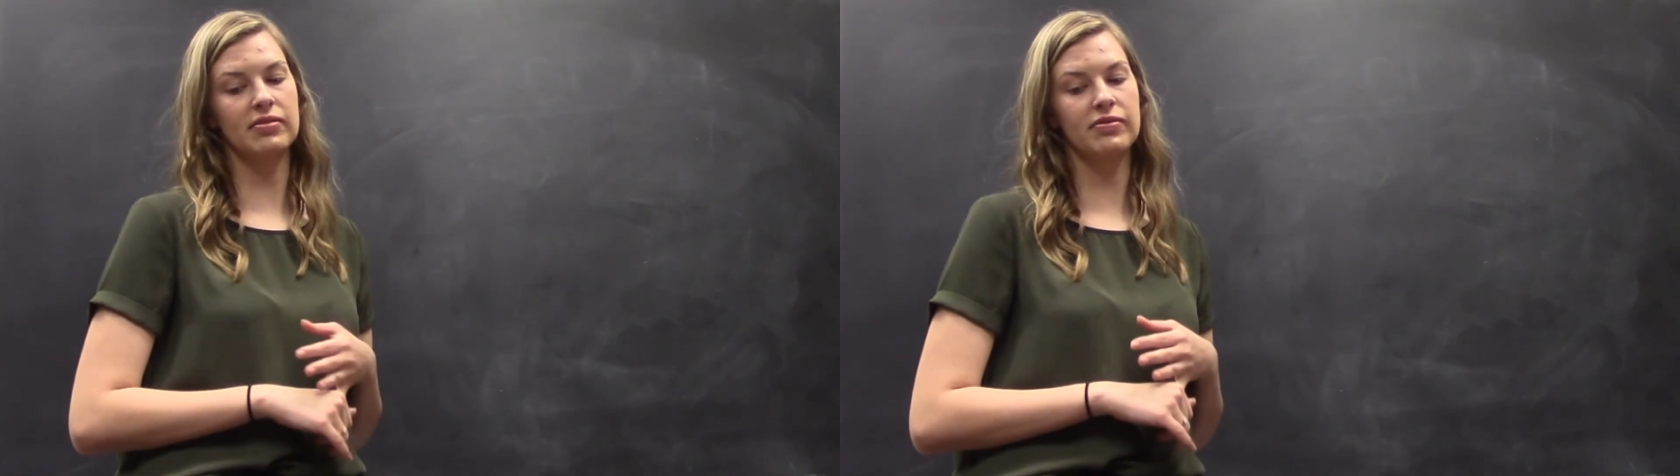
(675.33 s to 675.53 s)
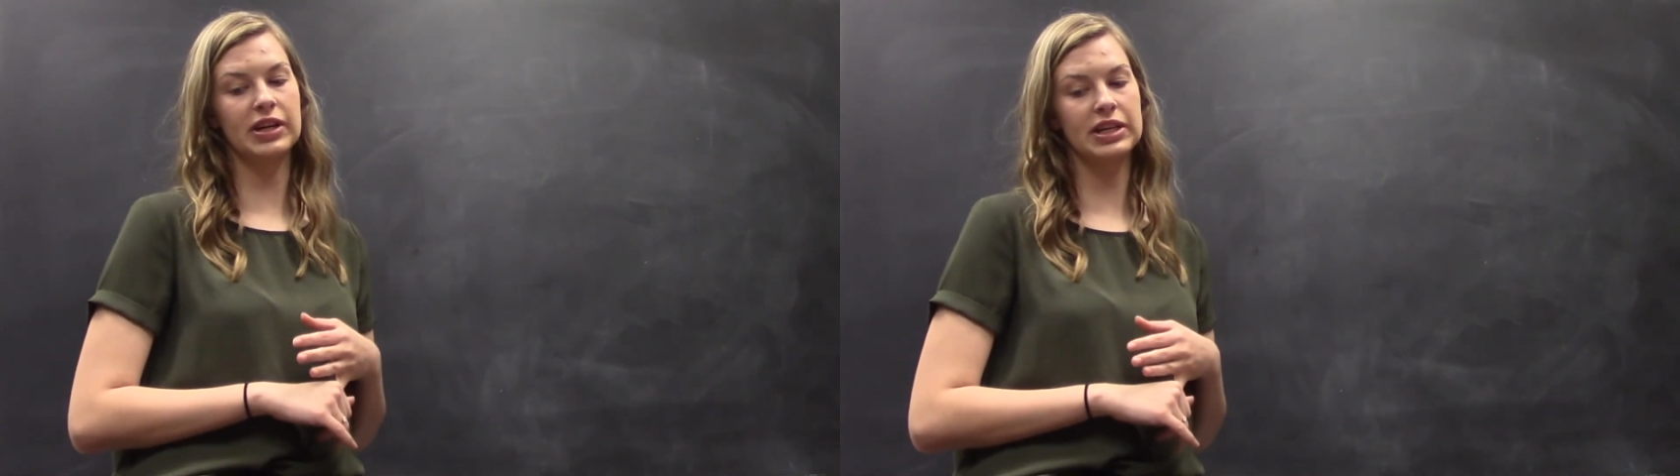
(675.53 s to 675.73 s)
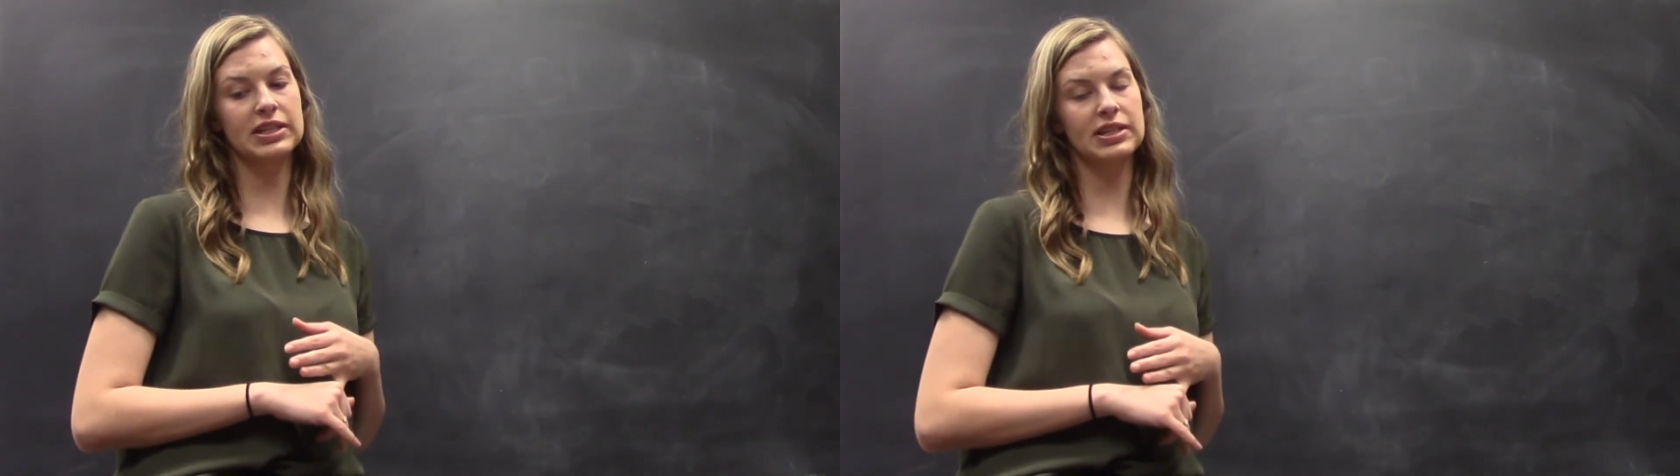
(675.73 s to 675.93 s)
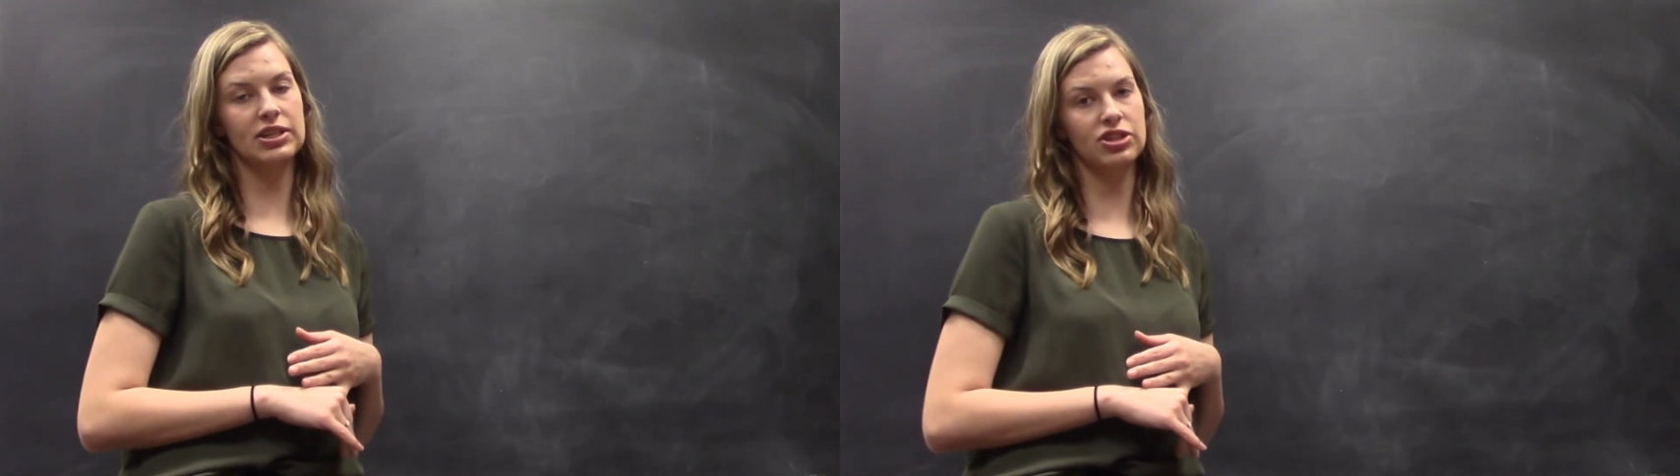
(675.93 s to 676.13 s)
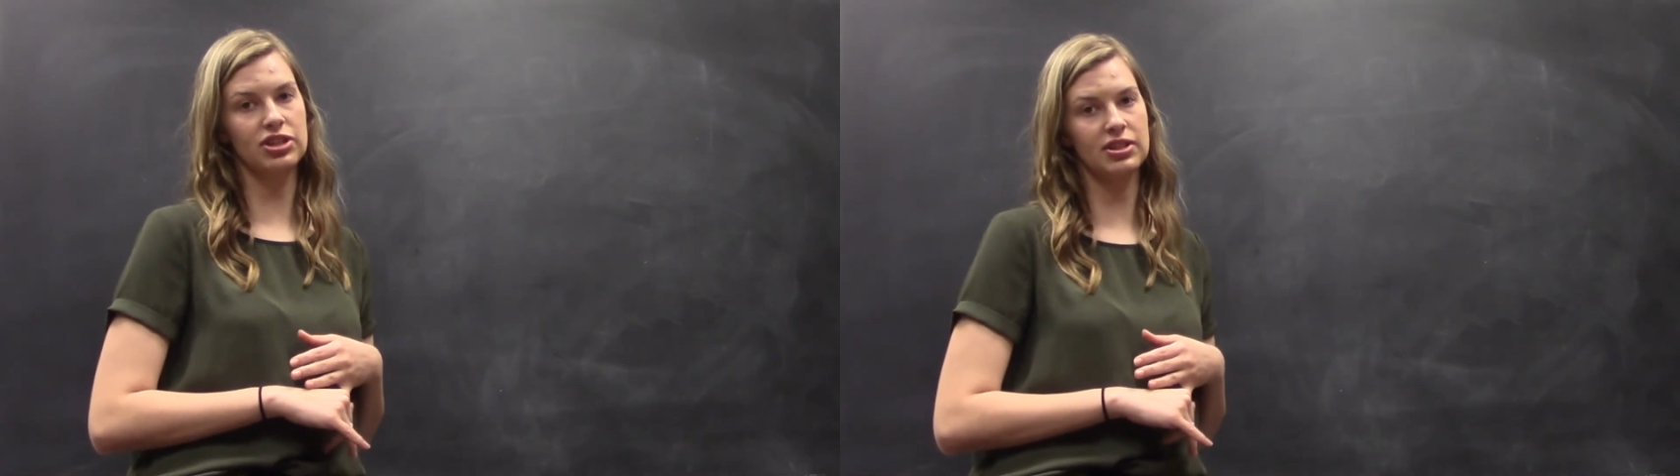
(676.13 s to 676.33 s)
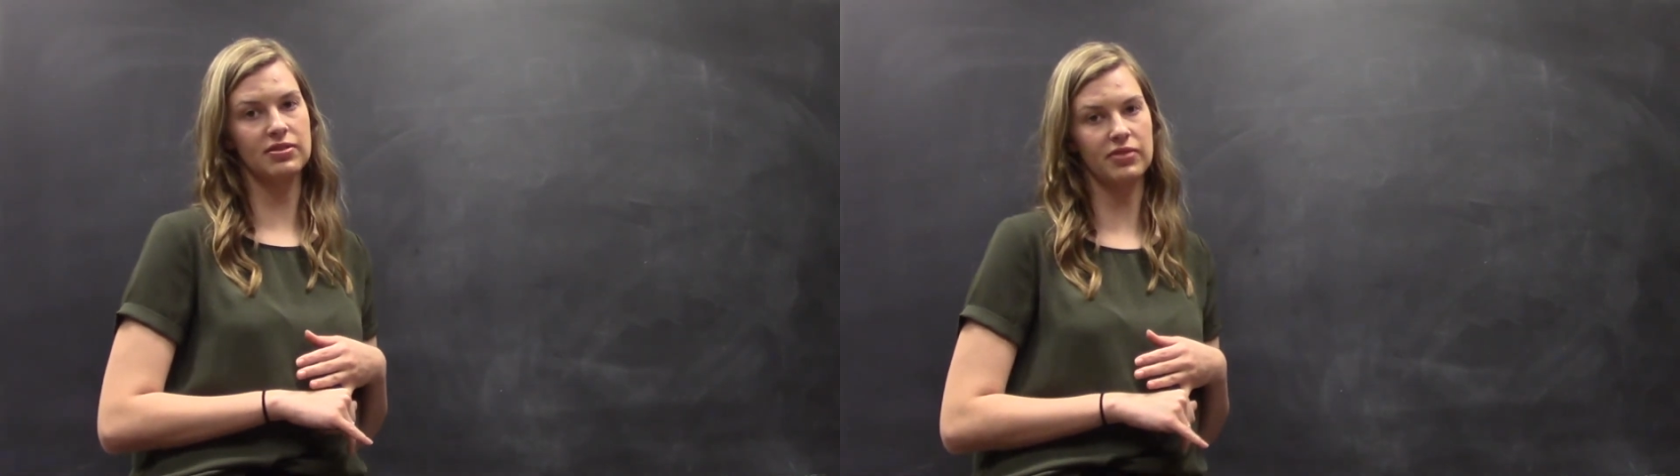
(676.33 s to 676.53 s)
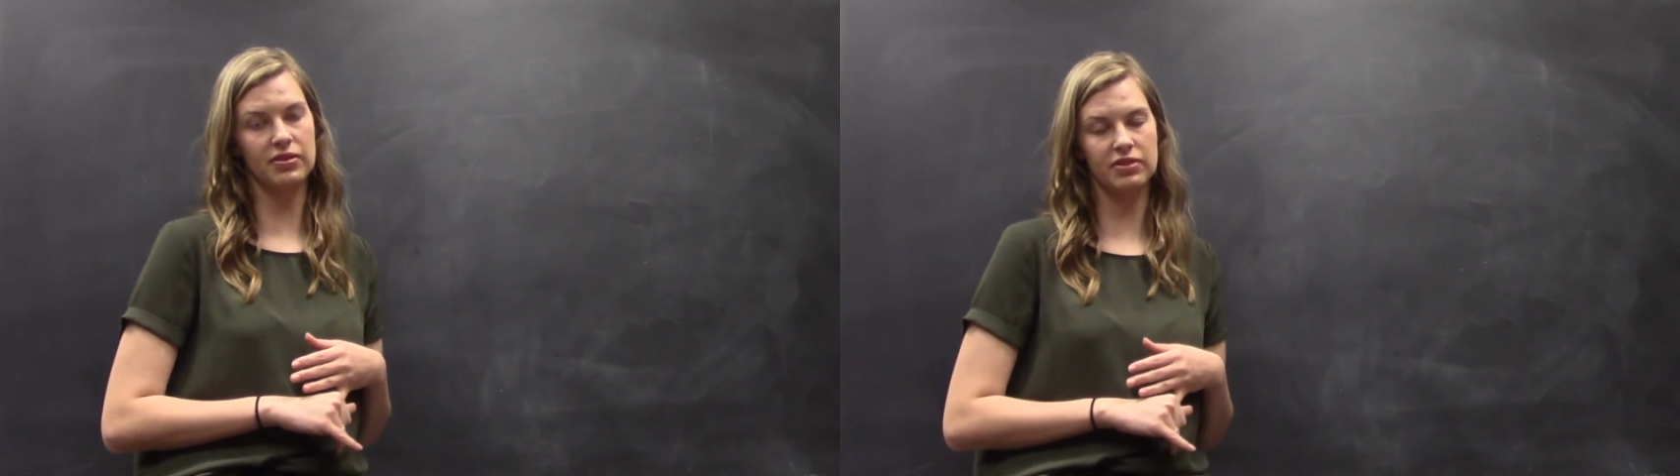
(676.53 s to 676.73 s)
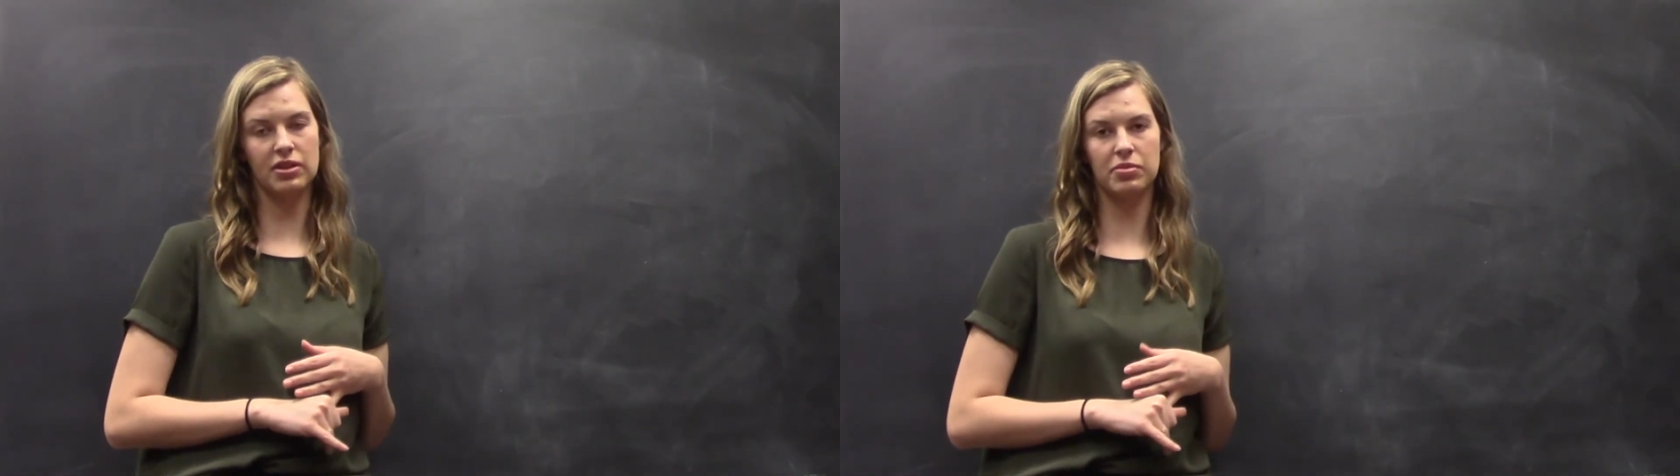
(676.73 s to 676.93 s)
various stages
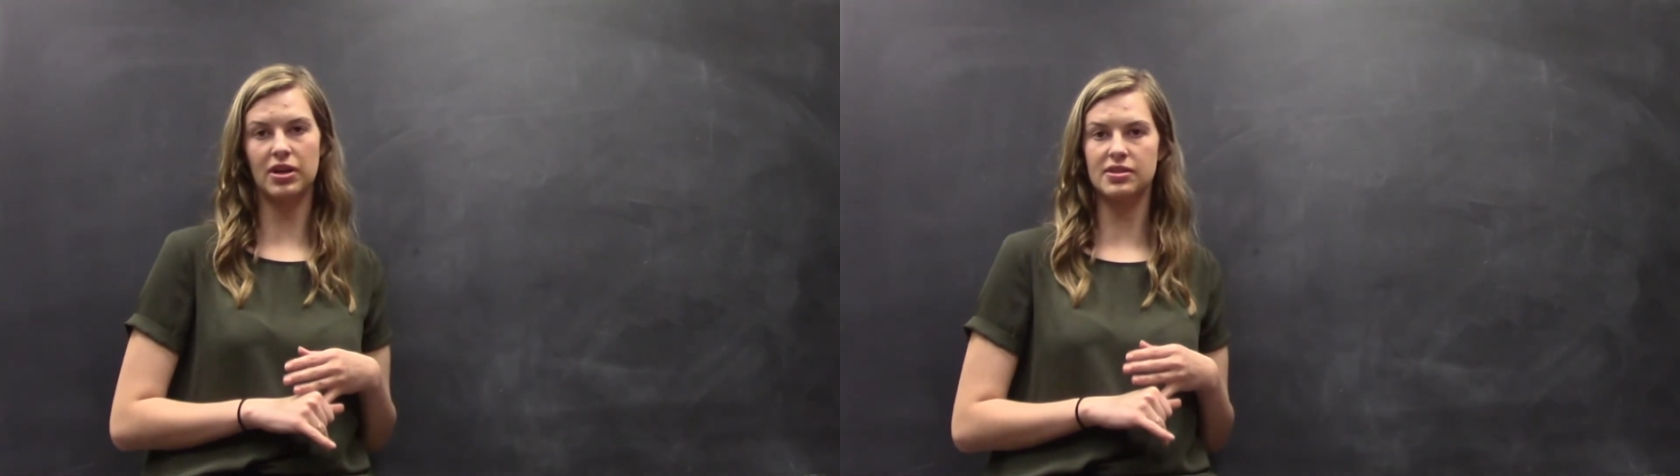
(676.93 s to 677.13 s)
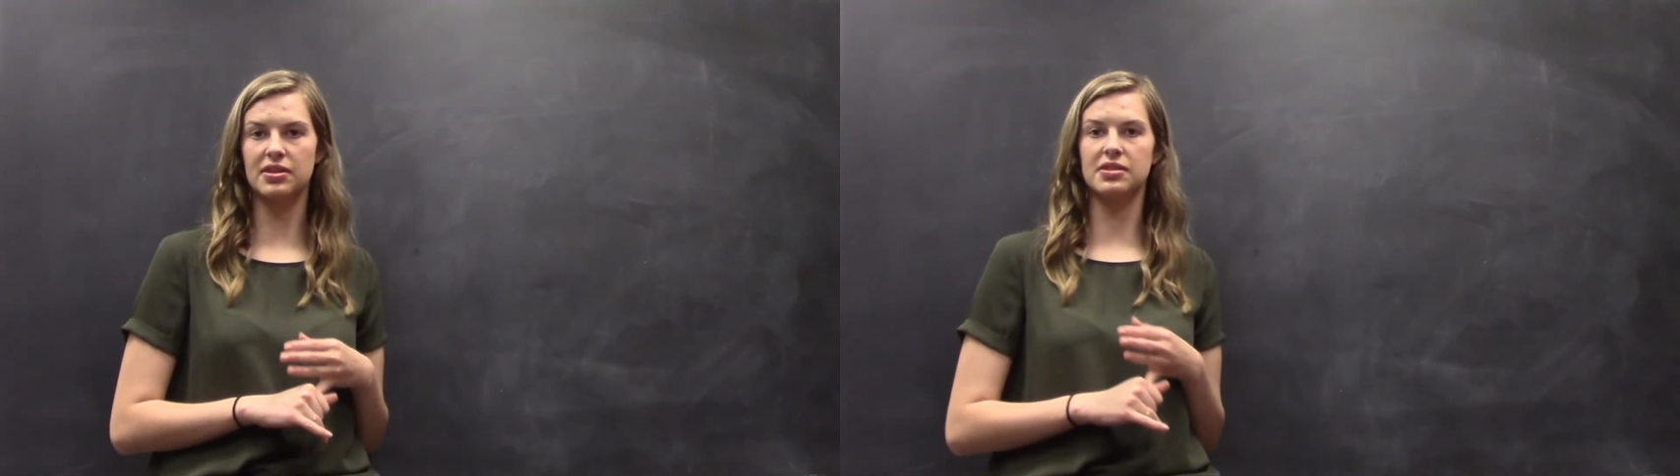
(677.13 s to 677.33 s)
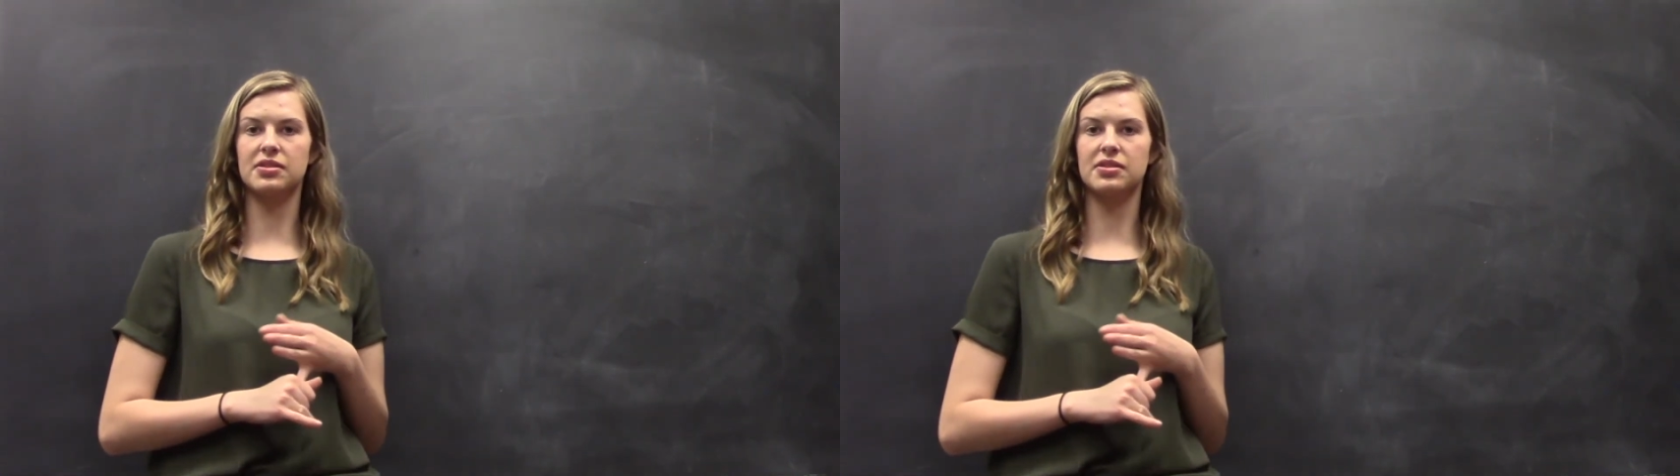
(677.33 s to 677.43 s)
involved in the process.